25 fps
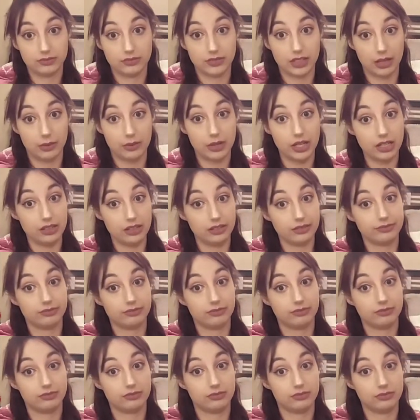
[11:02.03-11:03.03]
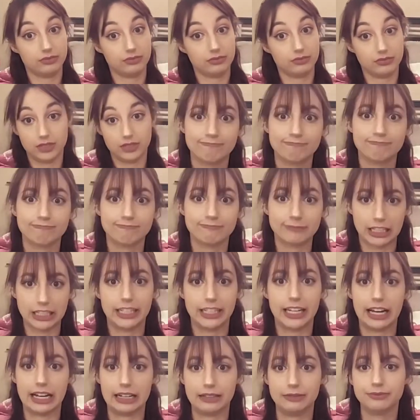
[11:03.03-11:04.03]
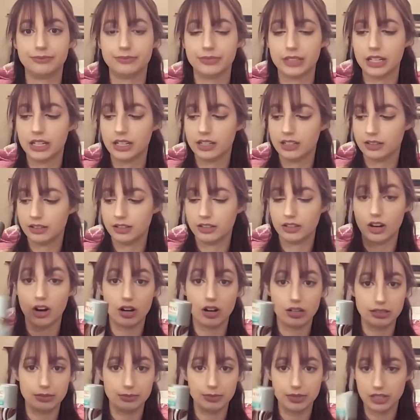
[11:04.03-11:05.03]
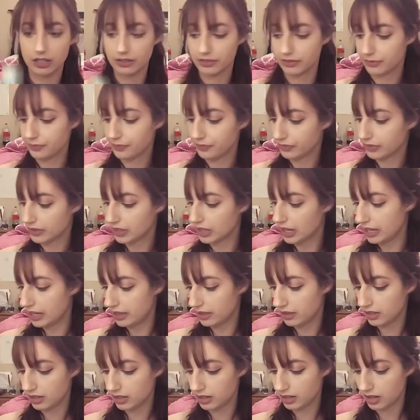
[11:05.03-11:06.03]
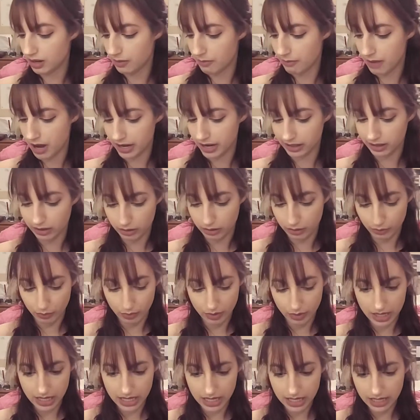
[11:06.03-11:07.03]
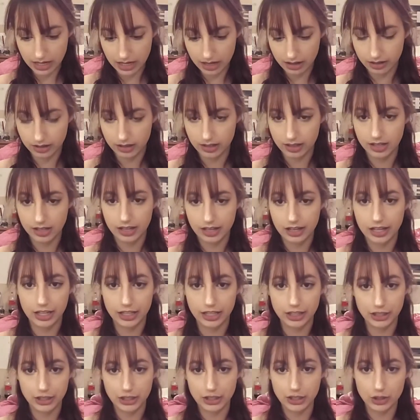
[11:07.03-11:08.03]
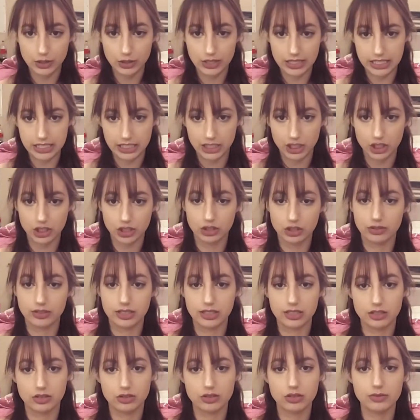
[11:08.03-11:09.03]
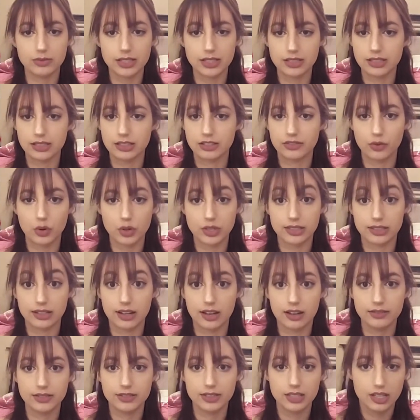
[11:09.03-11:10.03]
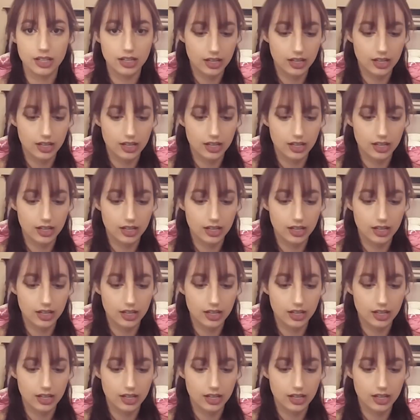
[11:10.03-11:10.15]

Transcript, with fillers: Like what? Yeah, awesome stuff. And then my three utens utensils, what is this, forks and knives?